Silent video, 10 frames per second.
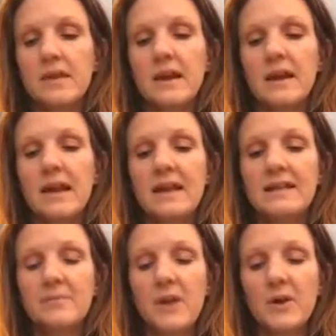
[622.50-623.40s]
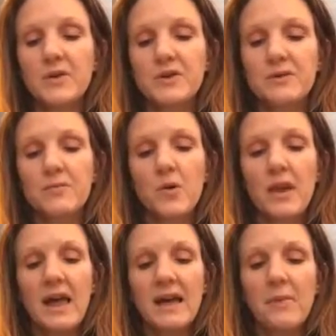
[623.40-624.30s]
An explosion, more
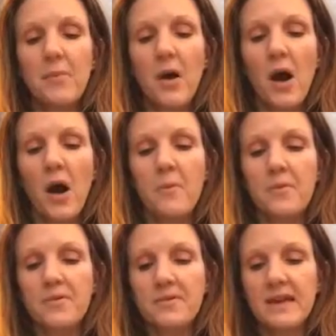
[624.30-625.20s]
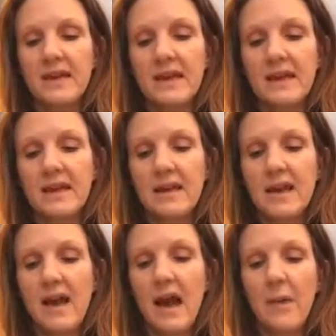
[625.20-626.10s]
like a pop, really,
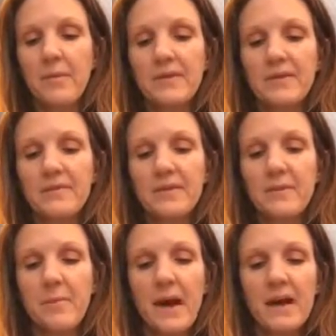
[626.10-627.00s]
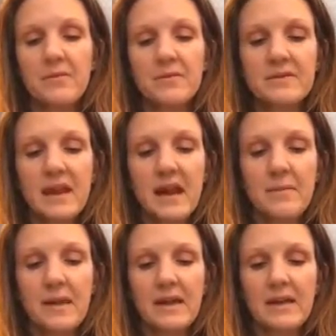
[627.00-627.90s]
happens with impeccable
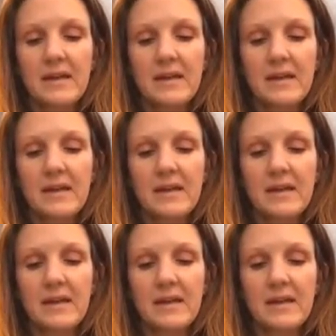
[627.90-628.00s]
timing,